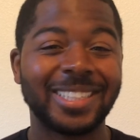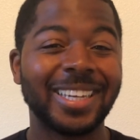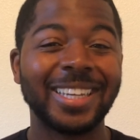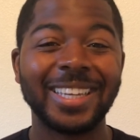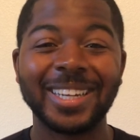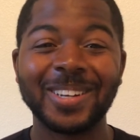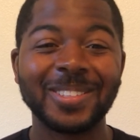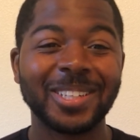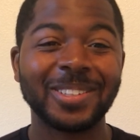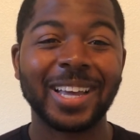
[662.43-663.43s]
10
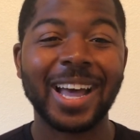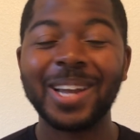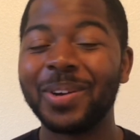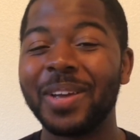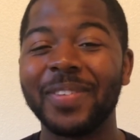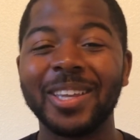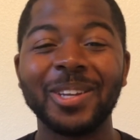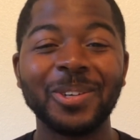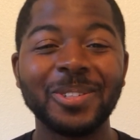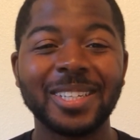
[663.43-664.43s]
years, and you're like, I don't even
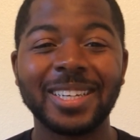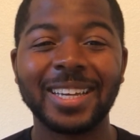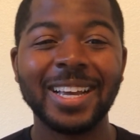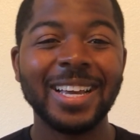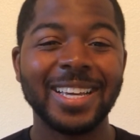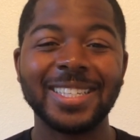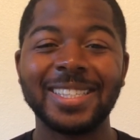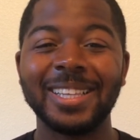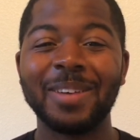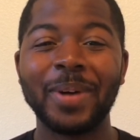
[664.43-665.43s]
use it, it's
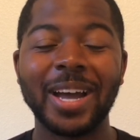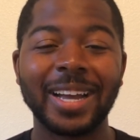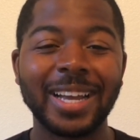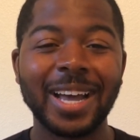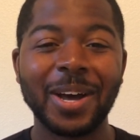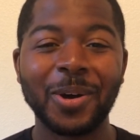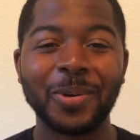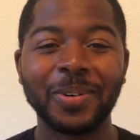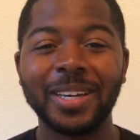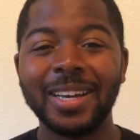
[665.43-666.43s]
still in my
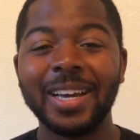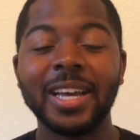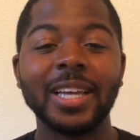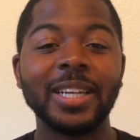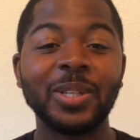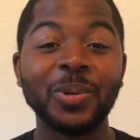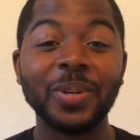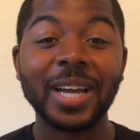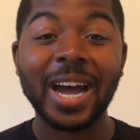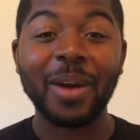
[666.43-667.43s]
account, do
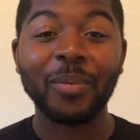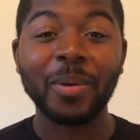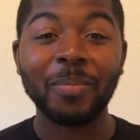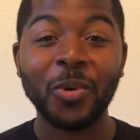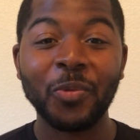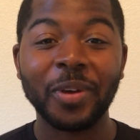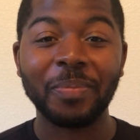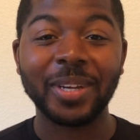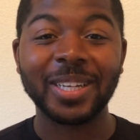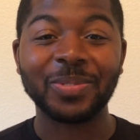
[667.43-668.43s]
not remove it,
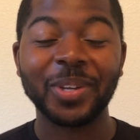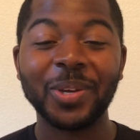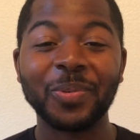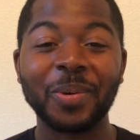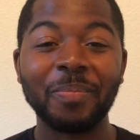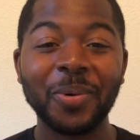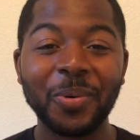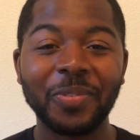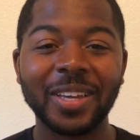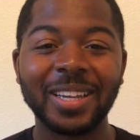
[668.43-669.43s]
because when you
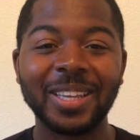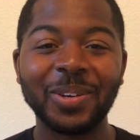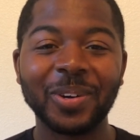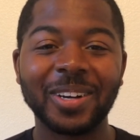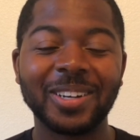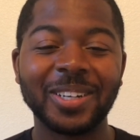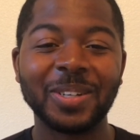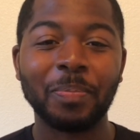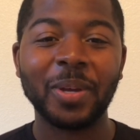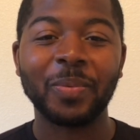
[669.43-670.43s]
remove it, you're going
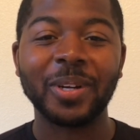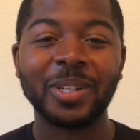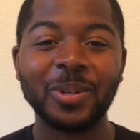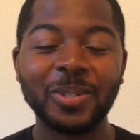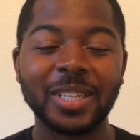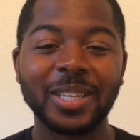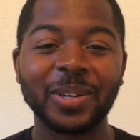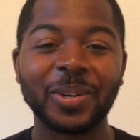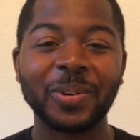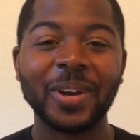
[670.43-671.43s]
to be reducing
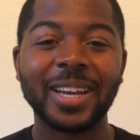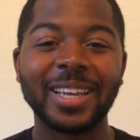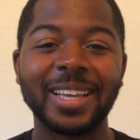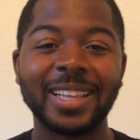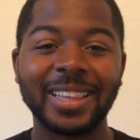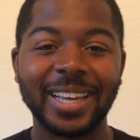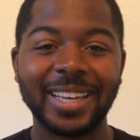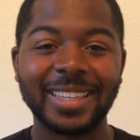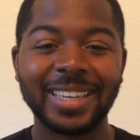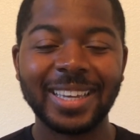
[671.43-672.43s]
your credit
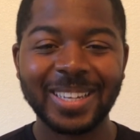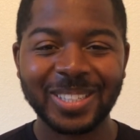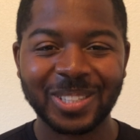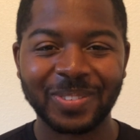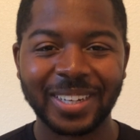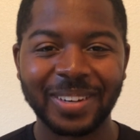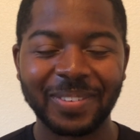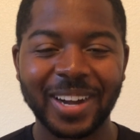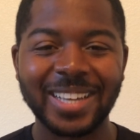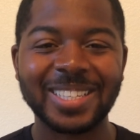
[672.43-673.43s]
length history,
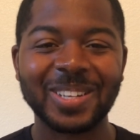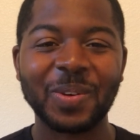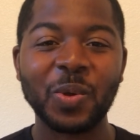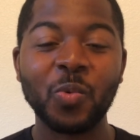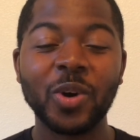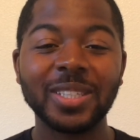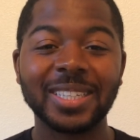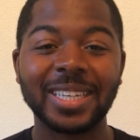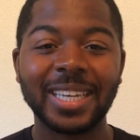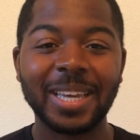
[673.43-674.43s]
right? So you want
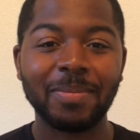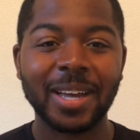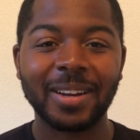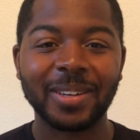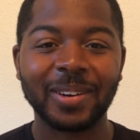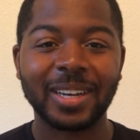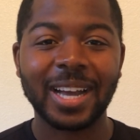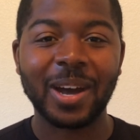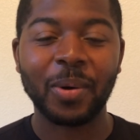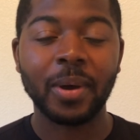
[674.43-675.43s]
to keep that on your
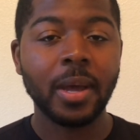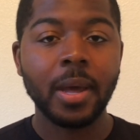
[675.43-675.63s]
account,